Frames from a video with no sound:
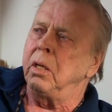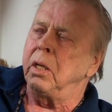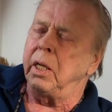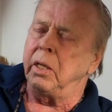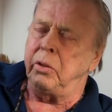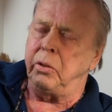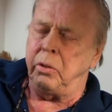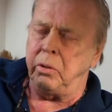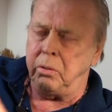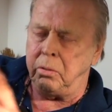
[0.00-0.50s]

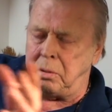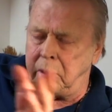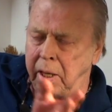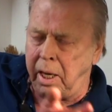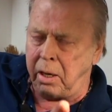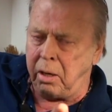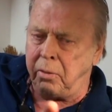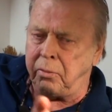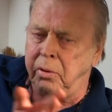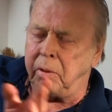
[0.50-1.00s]
as you
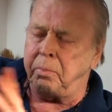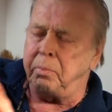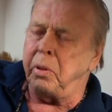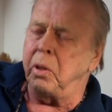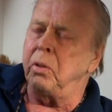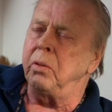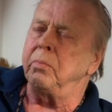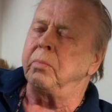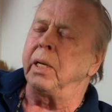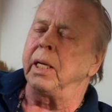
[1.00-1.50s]
got off the
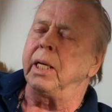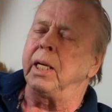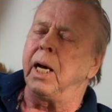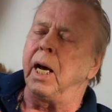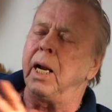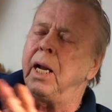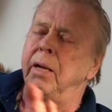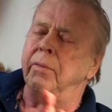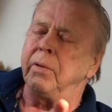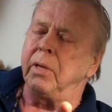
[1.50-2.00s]
boat, my
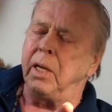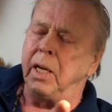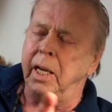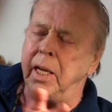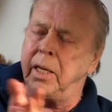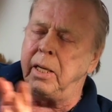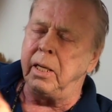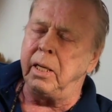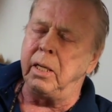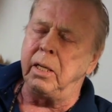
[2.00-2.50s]
God, I've
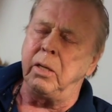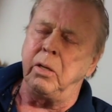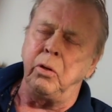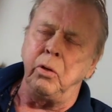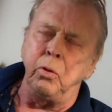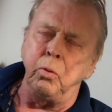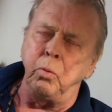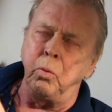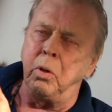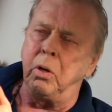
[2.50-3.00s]
landed in a
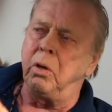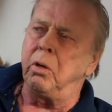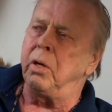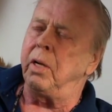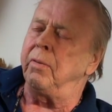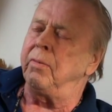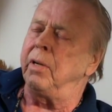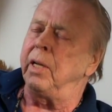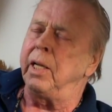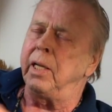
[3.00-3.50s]
new world.
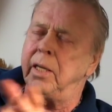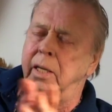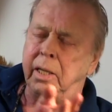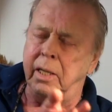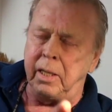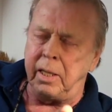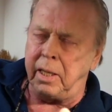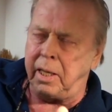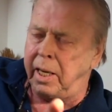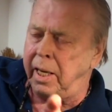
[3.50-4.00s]
I've landed
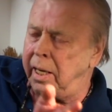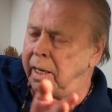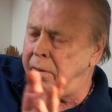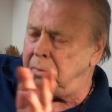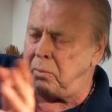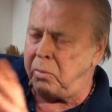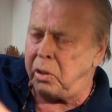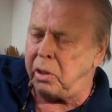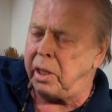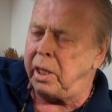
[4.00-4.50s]
in the land
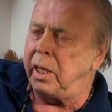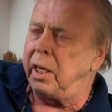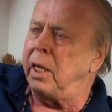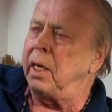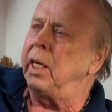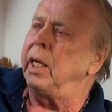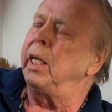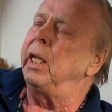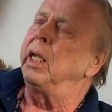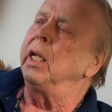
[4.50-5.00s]
of milk and
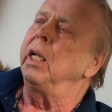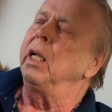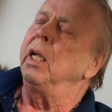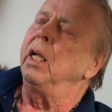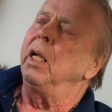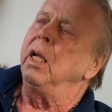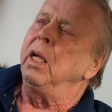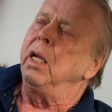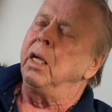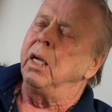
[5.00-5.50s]
honey.
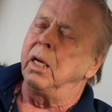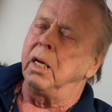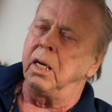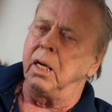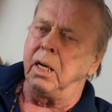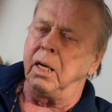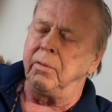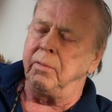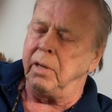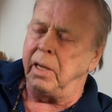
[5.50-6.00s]

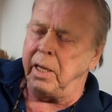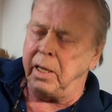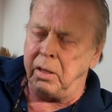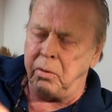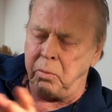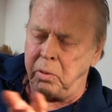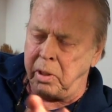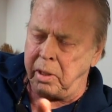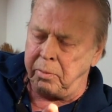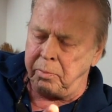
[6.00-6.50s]
Uh, I've
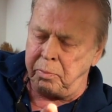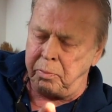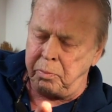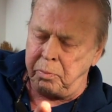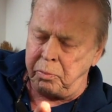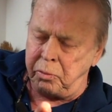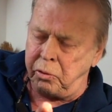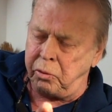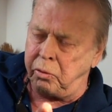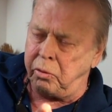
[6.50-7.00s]
landed where the
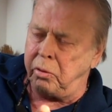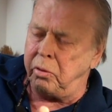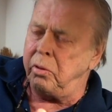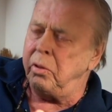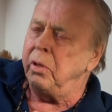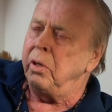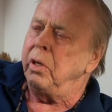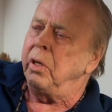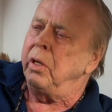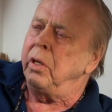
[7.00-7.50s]

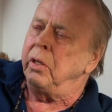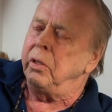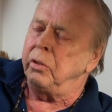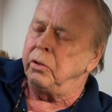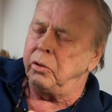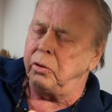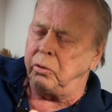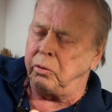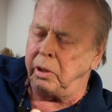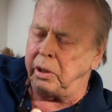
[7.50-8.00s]

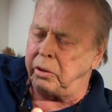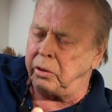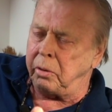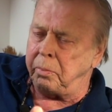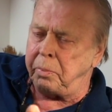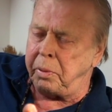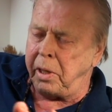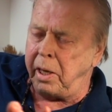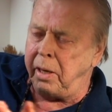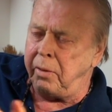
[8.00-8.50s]
streets are
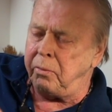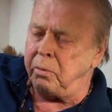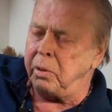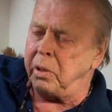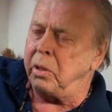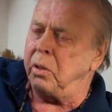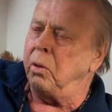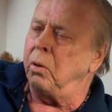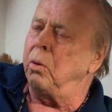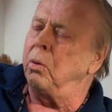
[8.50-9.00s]
paved
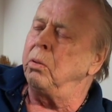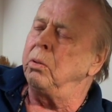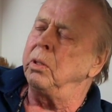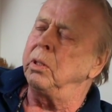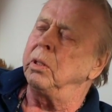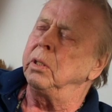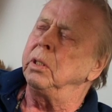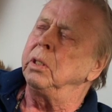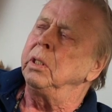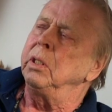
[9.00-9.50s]
with gold.
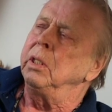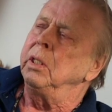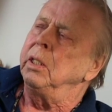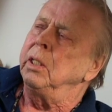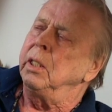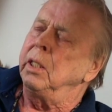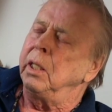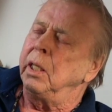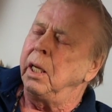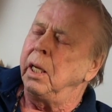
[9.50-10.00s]

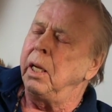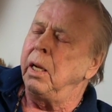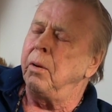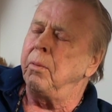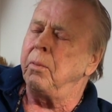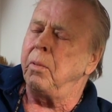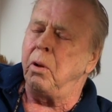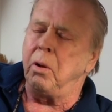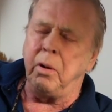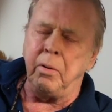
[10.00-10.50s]
Yeah,
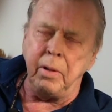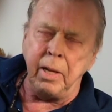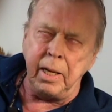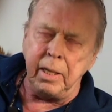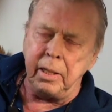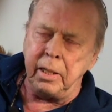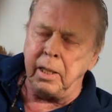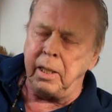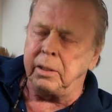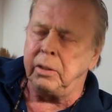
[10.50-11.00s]
all of
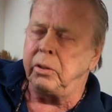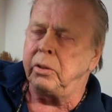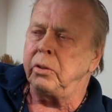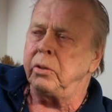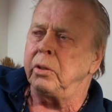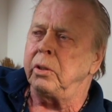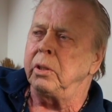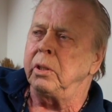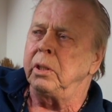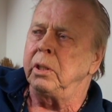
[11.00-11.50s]
that
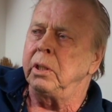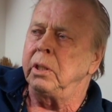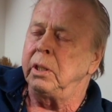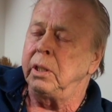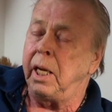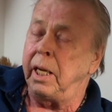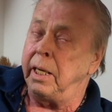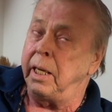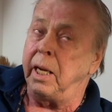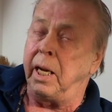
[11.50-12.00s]
nonsense.
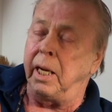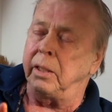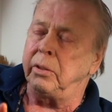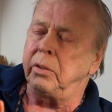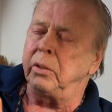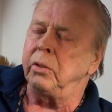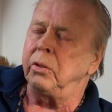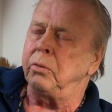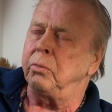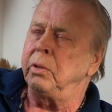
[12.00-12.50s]
Not
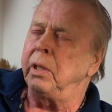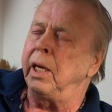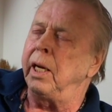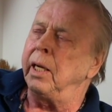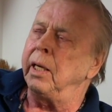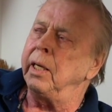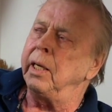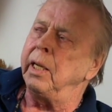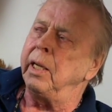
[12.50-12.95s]
nonsense, reality.